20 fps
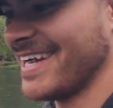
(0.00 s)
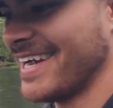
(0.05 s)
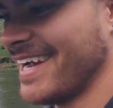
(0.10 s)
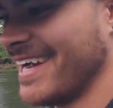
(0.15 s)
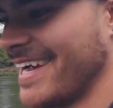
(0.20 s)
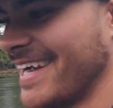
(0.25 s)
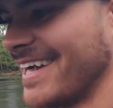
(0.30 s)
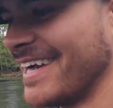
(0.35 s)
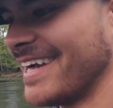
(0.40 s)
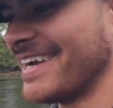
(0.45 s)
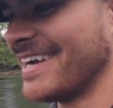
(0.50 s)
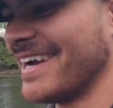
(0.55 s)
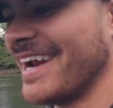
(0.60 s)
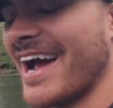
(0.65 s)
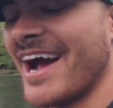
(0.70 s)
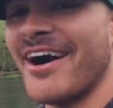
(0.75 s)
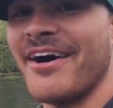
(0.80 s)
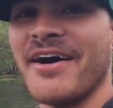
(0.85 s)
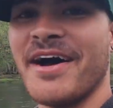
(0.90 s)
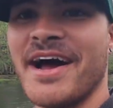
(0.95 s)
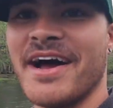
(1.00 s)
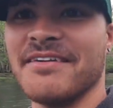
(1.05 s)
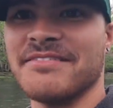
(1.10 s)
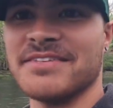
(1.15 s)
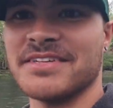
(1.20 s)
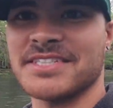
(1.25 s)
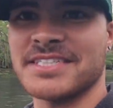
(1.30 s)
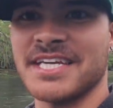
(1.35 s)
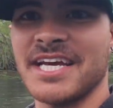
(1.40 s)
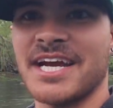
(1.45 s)
And how I have
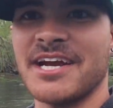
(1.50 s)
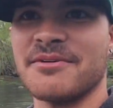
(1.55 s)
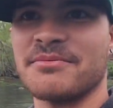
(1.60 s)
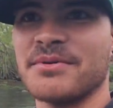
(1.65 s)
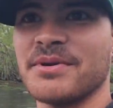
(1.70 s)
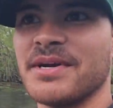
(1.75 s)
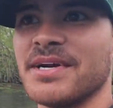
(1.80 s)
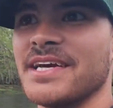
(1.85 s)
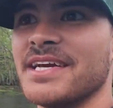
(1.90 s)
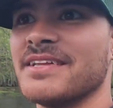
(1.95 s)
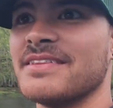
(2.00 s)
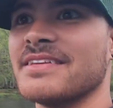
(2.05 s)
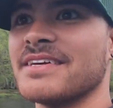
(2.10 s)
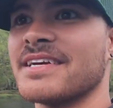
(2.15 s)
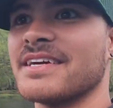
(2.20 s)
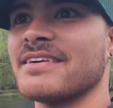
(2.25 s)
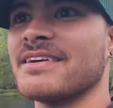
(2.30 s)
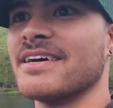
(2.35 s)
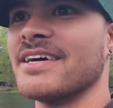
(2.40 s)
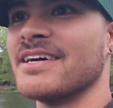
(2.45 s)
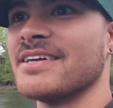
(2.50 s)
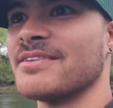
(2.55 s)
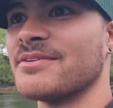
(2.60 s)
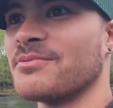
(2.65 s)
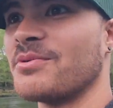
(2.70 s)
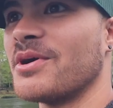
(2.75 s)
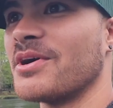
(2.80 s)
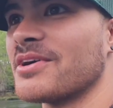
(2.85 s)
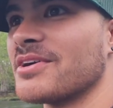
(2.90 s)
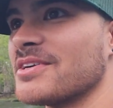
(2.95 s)
this camera in the
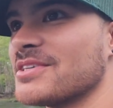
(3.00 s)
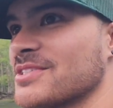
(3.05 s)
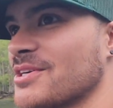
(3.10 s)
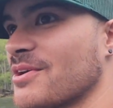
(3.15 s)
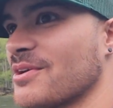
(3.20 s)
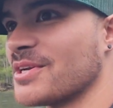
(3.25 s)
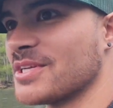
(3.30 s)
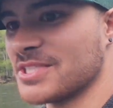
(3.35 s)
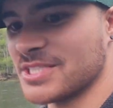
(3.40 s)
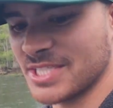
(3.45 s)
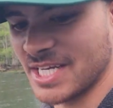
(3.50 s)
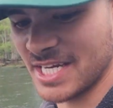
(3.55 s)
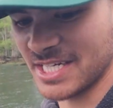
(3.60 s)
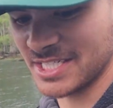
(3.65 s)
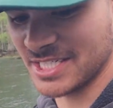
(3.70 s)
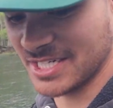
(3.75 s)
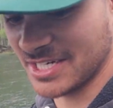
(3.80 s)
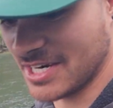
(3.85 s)
water is already sketchy